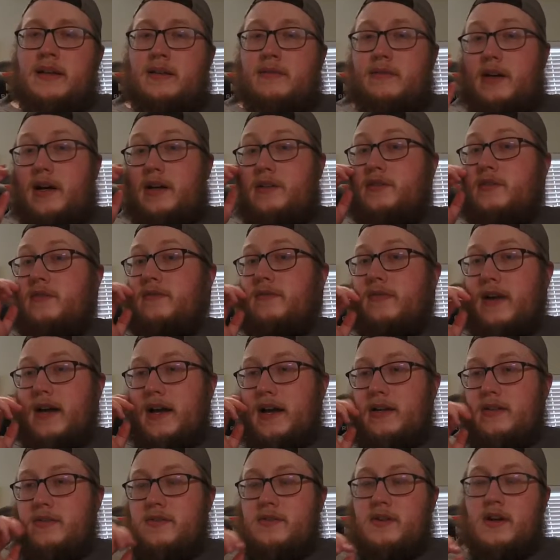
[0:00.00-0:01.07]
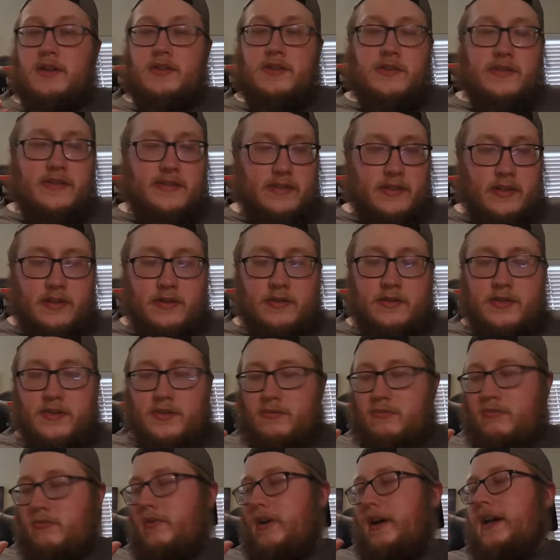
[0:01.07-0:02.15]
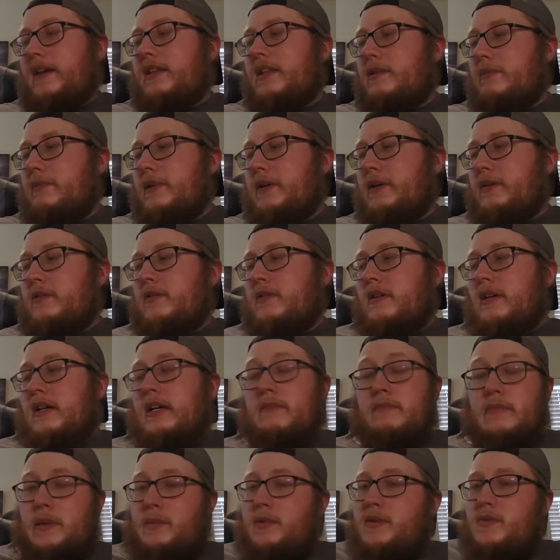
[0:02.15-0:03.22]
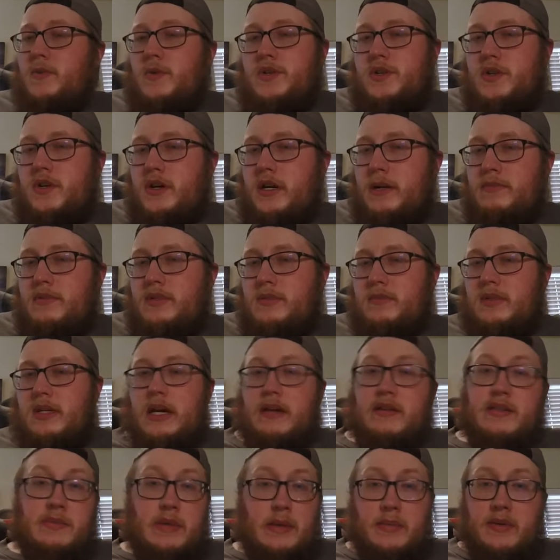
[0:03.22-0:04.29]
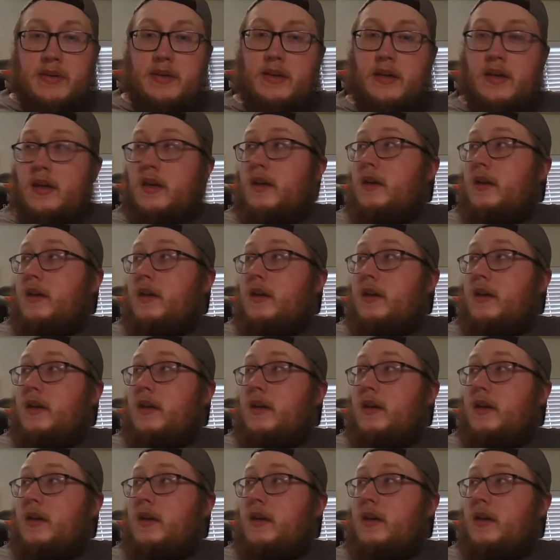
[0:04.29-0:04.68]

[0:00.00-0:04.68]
Not too fast, not too slow, just right in the middle. Maybe switching it up sometimes, maybe